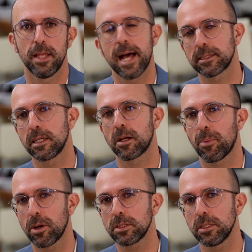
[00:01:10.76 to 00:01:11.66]
asking a
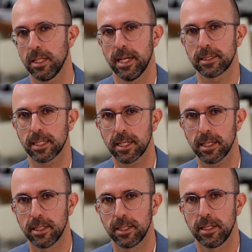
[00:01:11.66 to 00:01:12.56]
personal
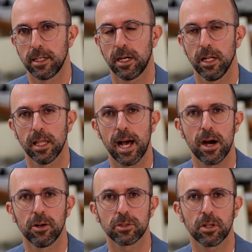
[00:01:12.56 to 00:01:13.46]
essay
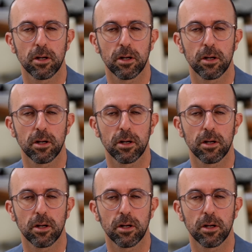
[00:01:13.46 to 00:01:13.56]
allows